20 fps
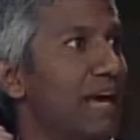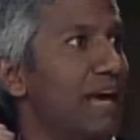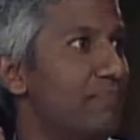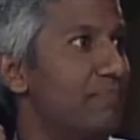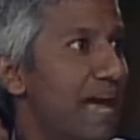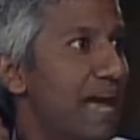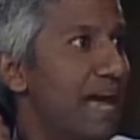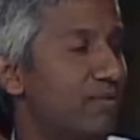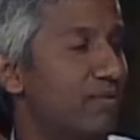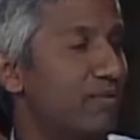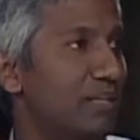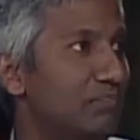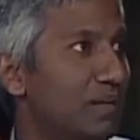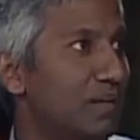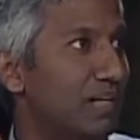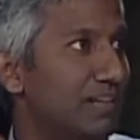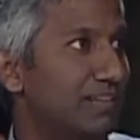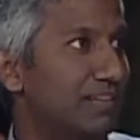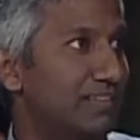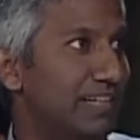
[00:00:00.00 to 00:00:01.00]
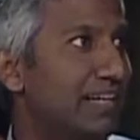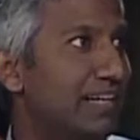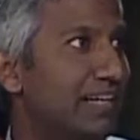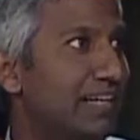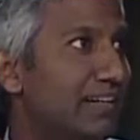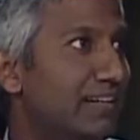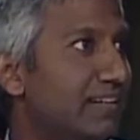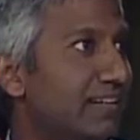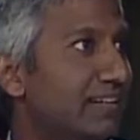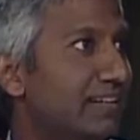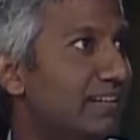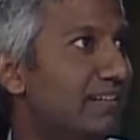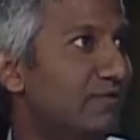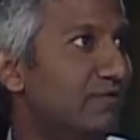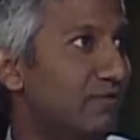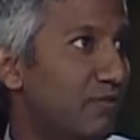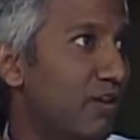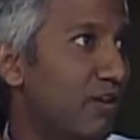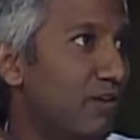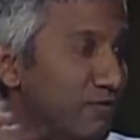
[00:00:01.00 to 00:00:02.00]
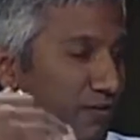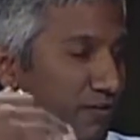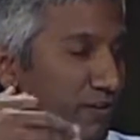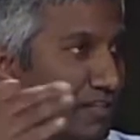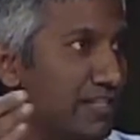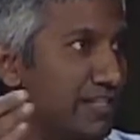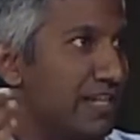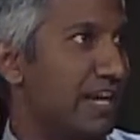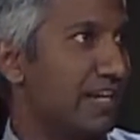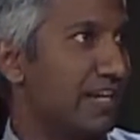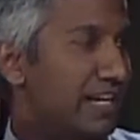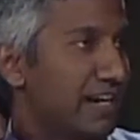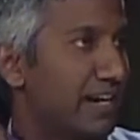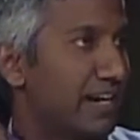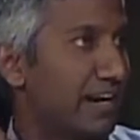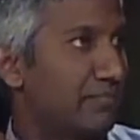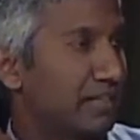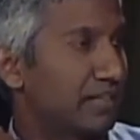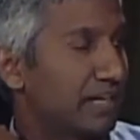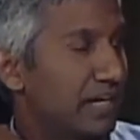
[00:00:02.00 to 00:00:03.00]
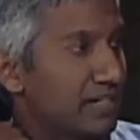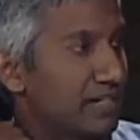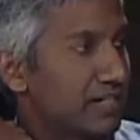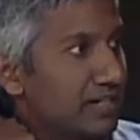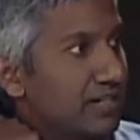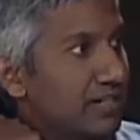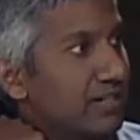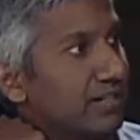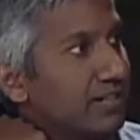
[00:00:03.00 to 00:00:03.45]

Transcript: Yeah, bandwidth built in for the dedicated application.